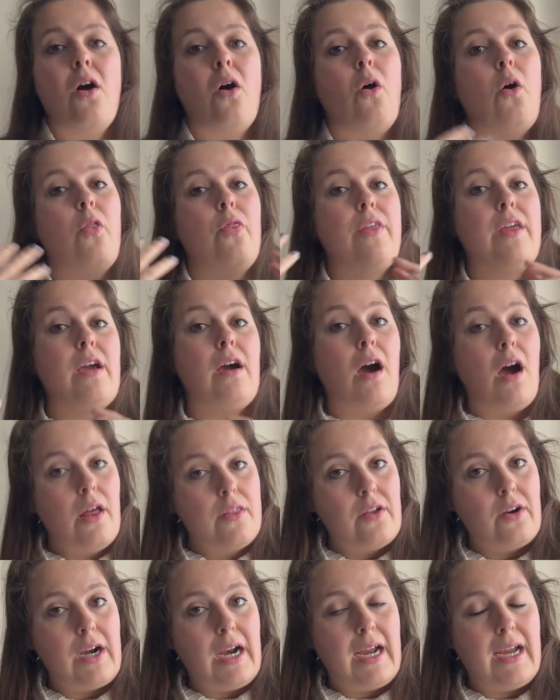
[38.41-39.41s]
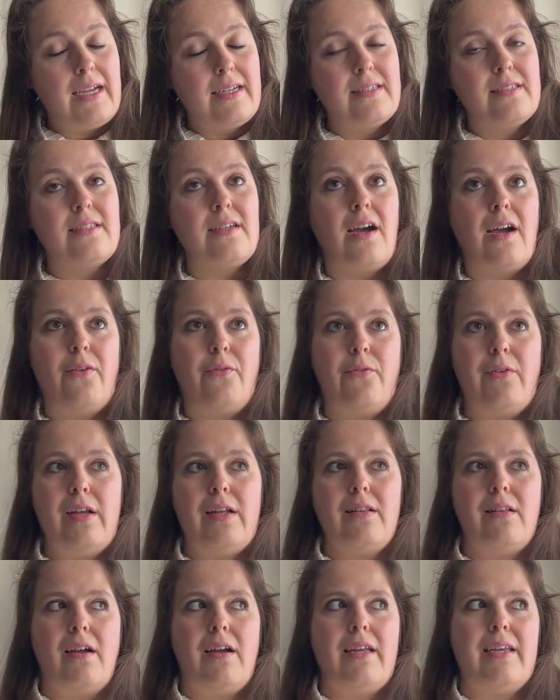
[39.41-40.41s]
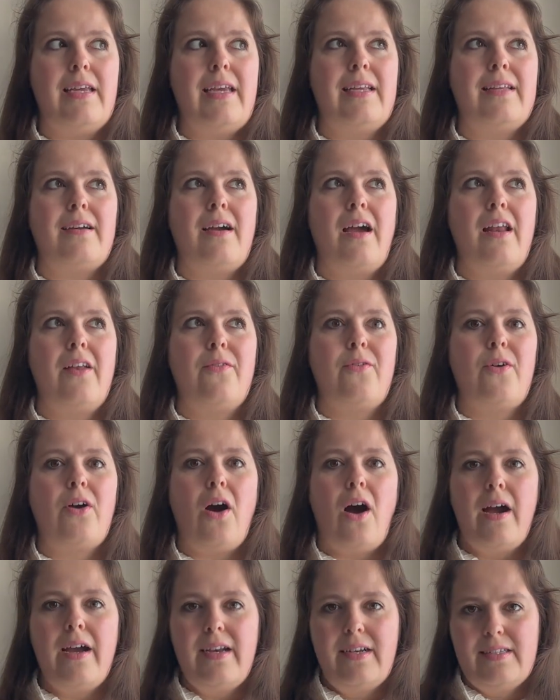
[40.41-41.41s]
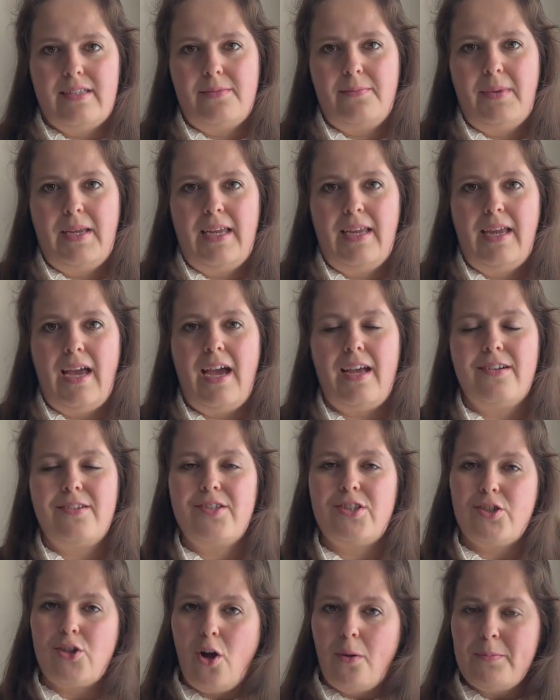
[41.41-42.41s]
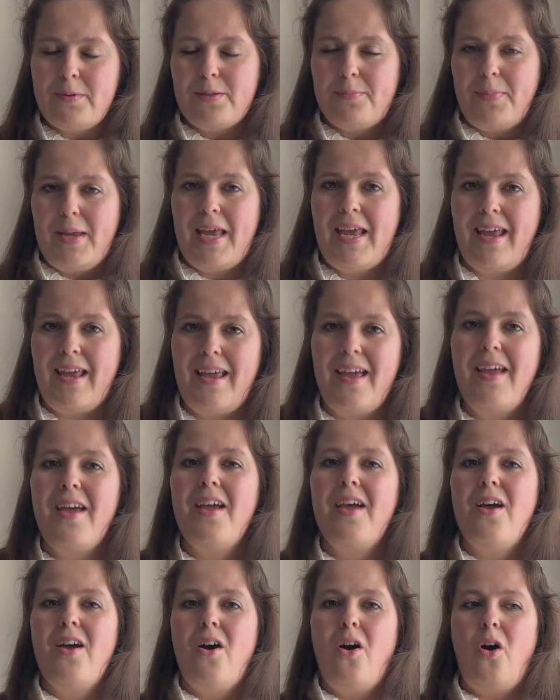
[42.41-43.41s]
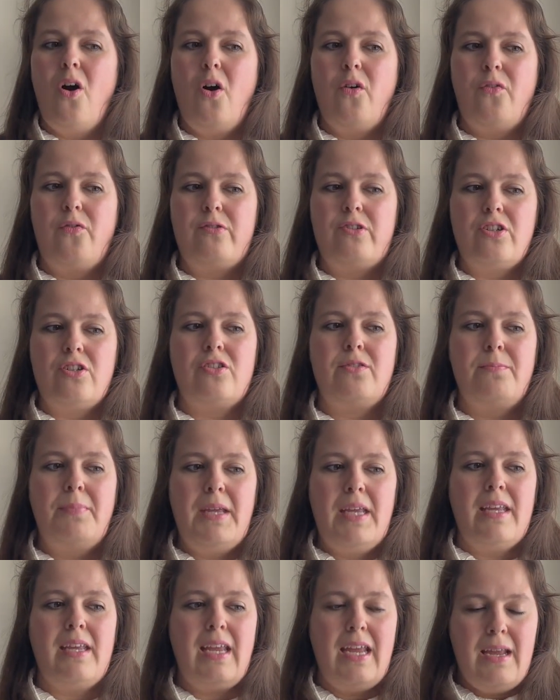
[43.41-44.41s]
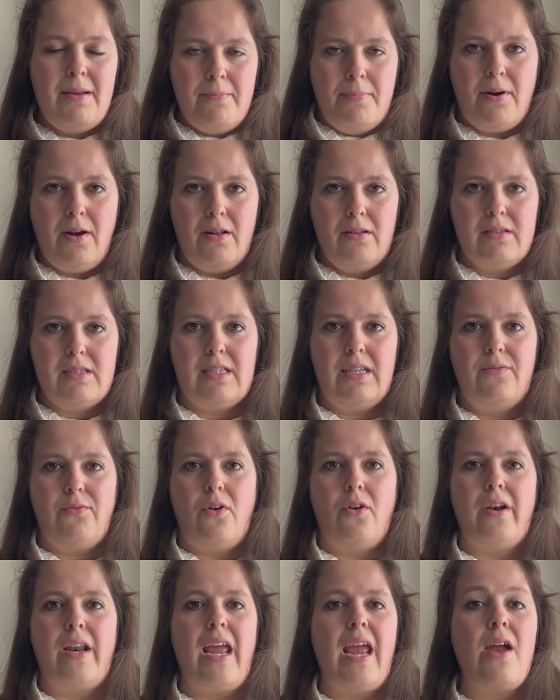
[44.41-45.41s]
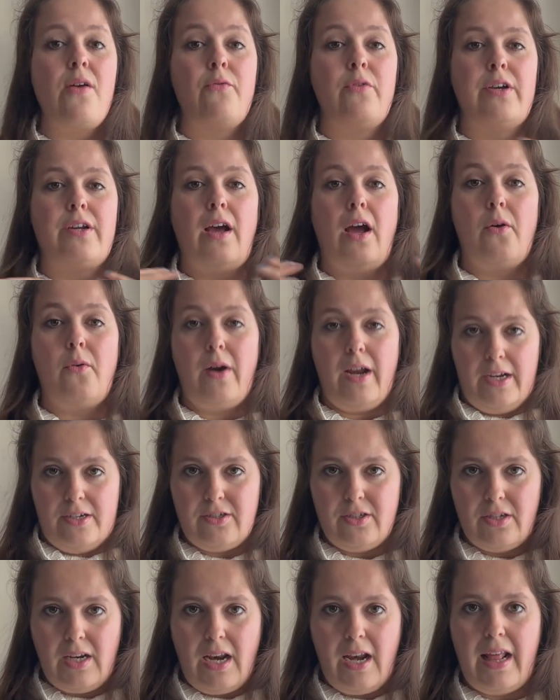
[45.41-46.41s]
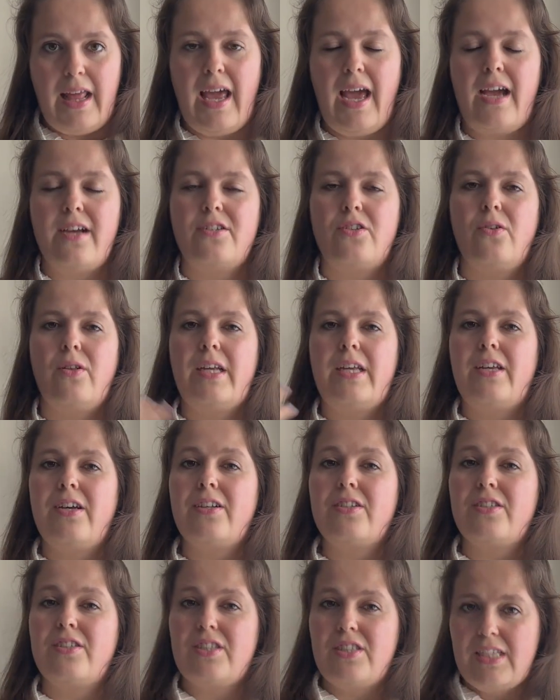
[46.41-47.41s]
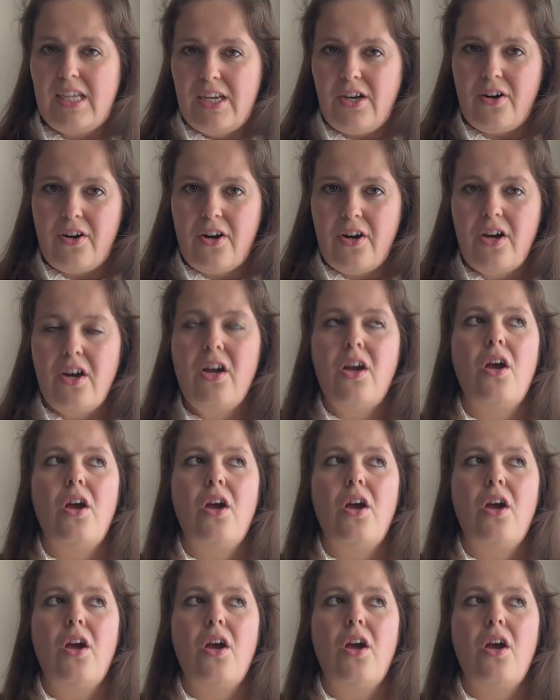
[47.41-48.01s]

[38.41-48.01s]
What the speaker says: On the other hand, I feel like it kind of guides me and stops me of just being impulsive on every direction, and I actually consider